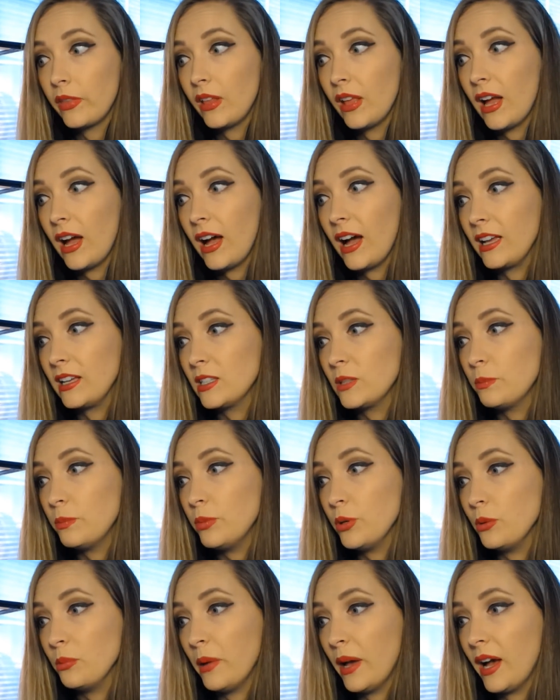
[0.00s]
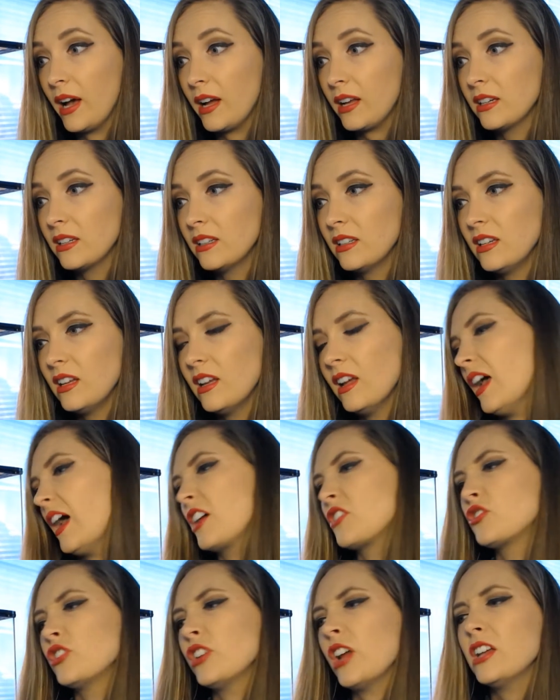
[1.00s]
I spew back.
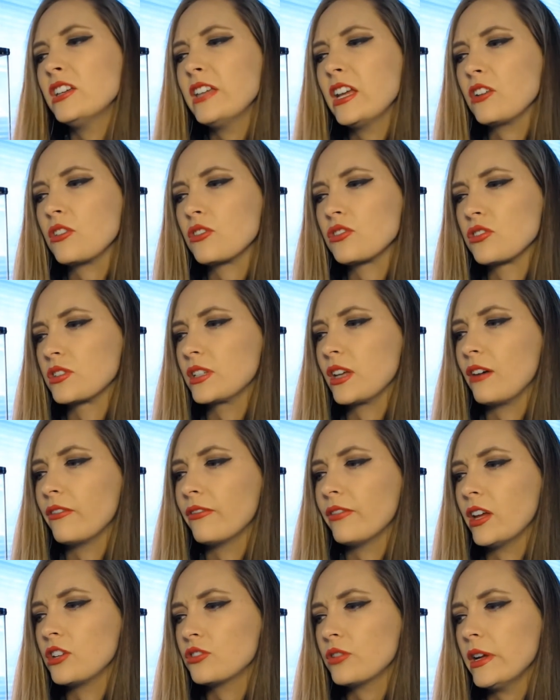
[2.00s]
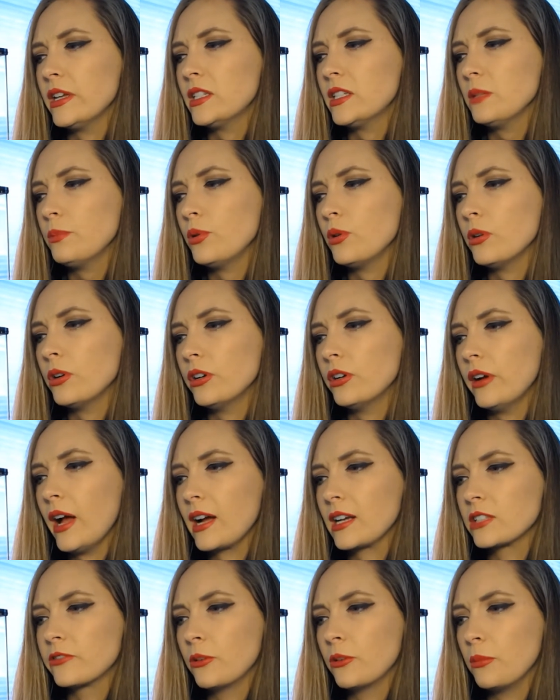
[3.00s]
Astrid untangles herself and tries to pull her
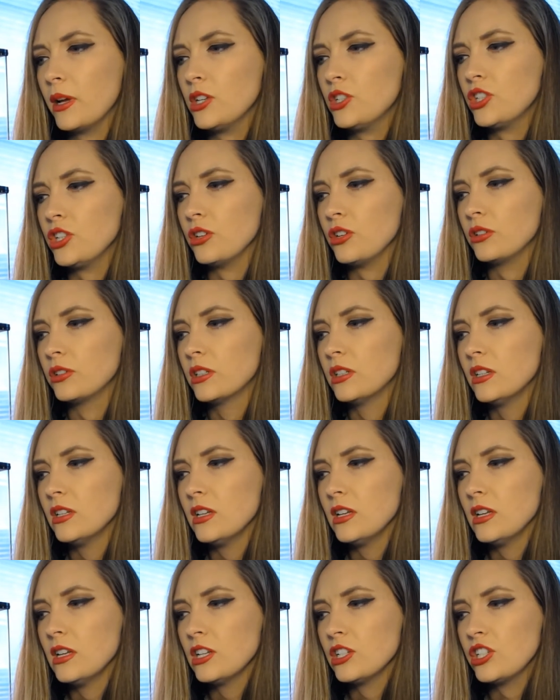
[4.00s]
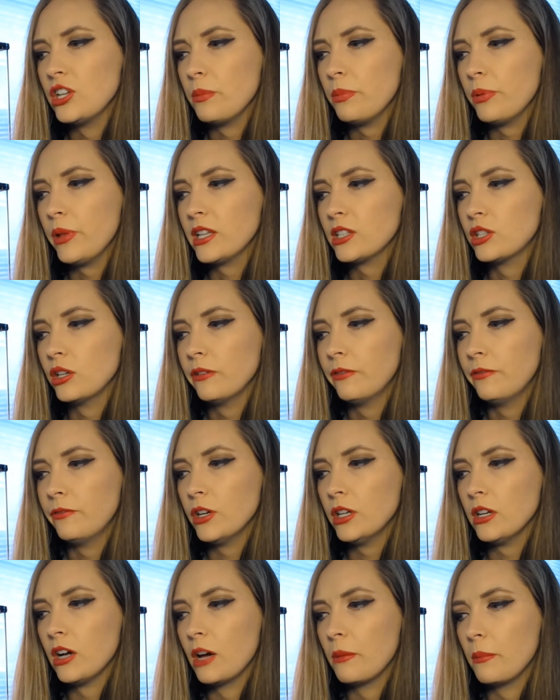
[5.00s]
axe from my shield. She plants her foot
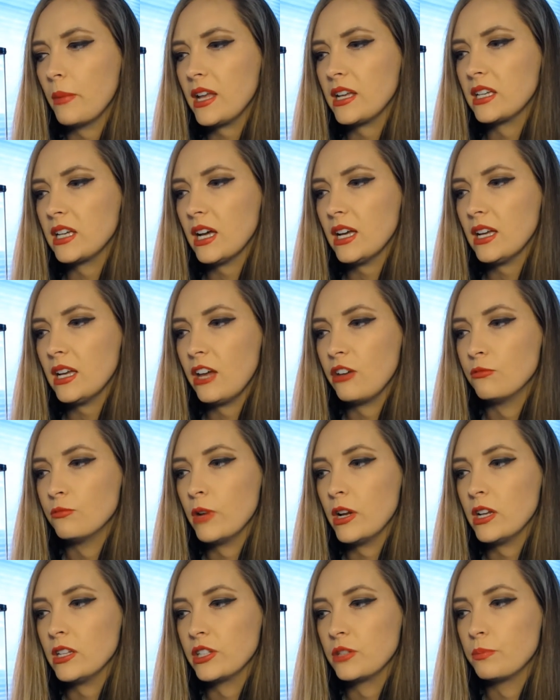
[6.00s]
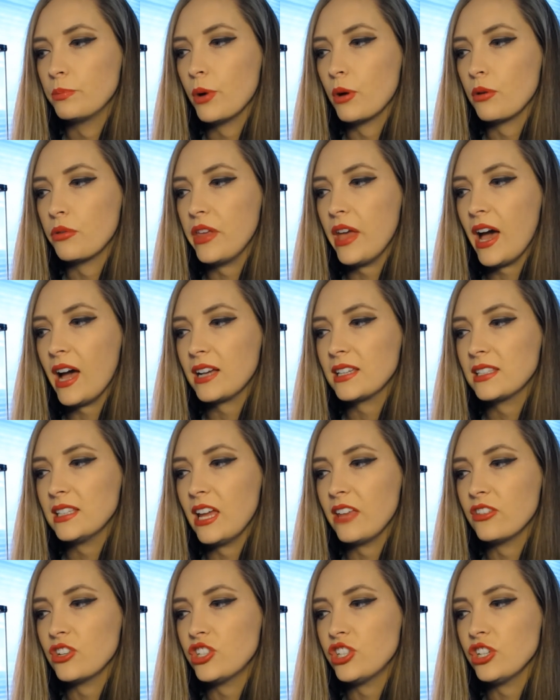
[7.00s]
on my gut and raises both the axe
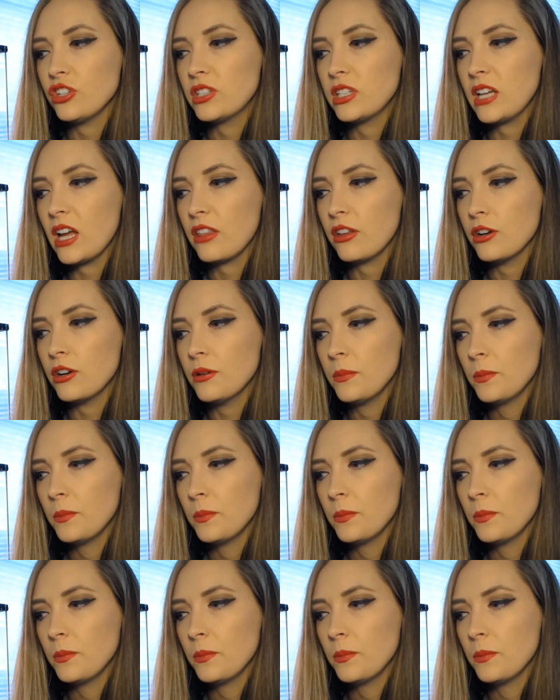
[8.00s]
and the shield together.